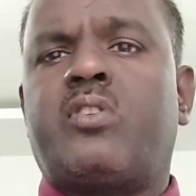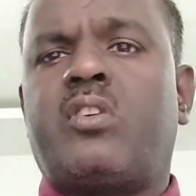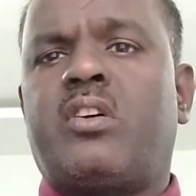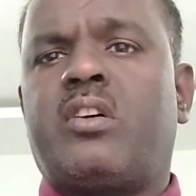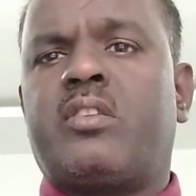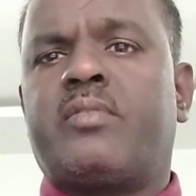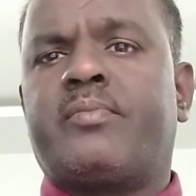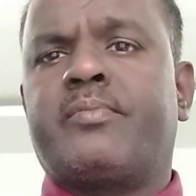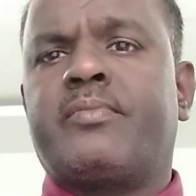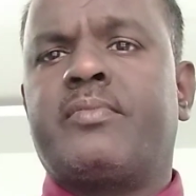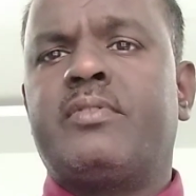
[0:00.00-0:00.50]

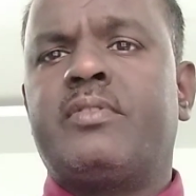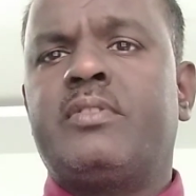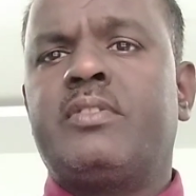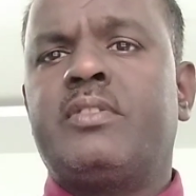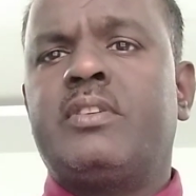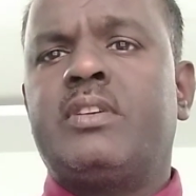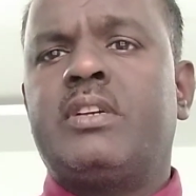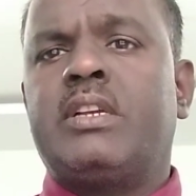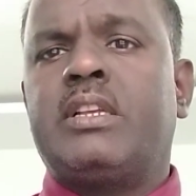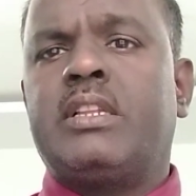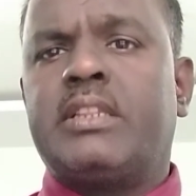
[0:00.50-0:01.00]
harm,
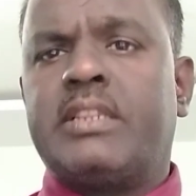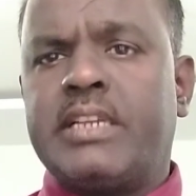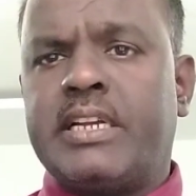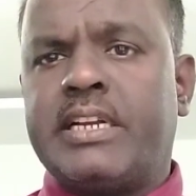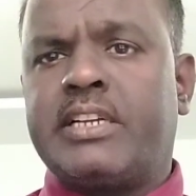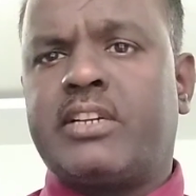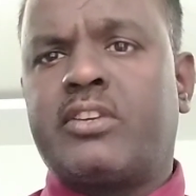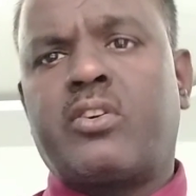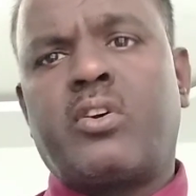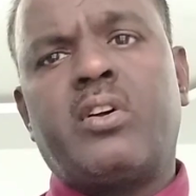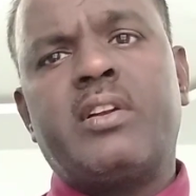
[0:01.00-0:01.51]

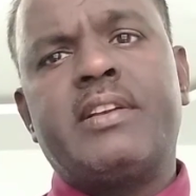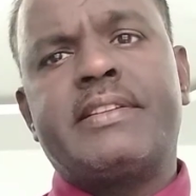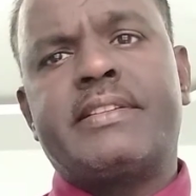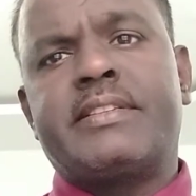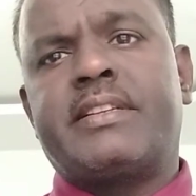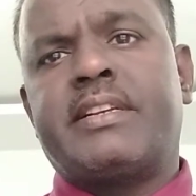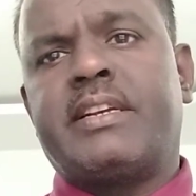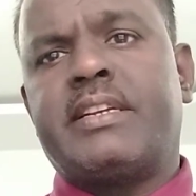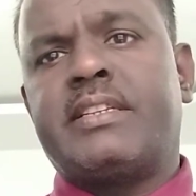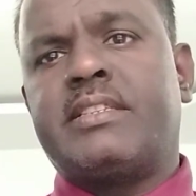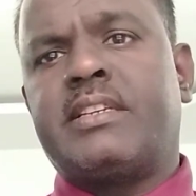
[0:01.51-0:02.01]
that
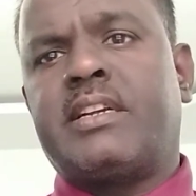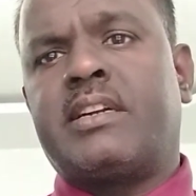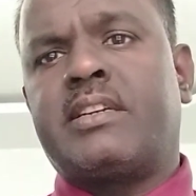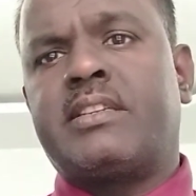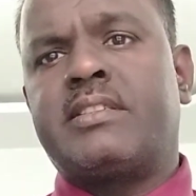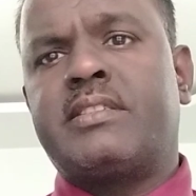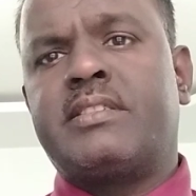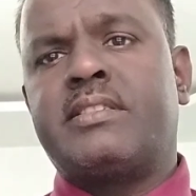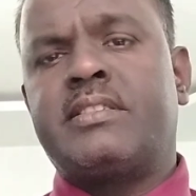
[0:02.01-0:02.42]
cause hazard.